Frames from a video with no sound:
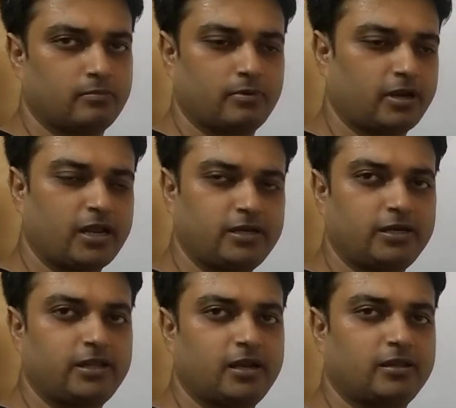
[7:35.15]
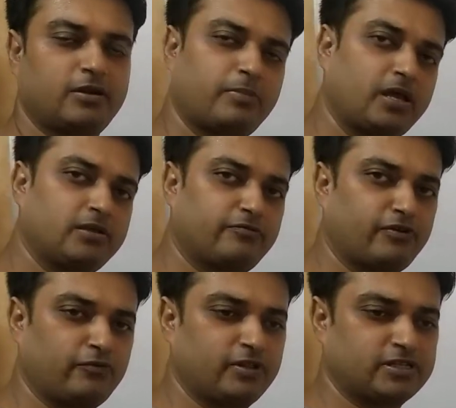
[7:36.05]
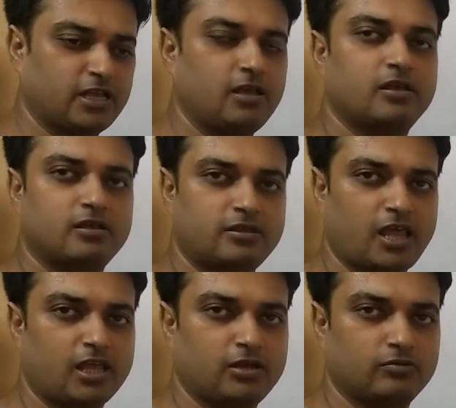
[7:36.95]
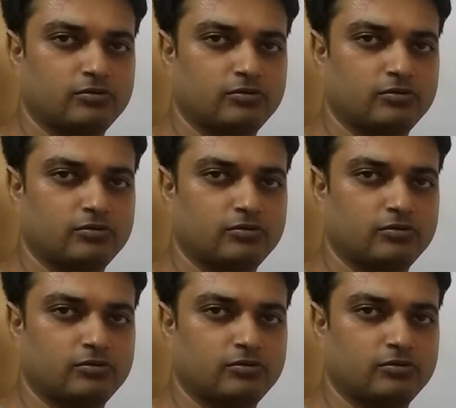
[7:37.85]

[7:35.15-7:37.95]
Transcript: and I did that, then my friend will say thank you.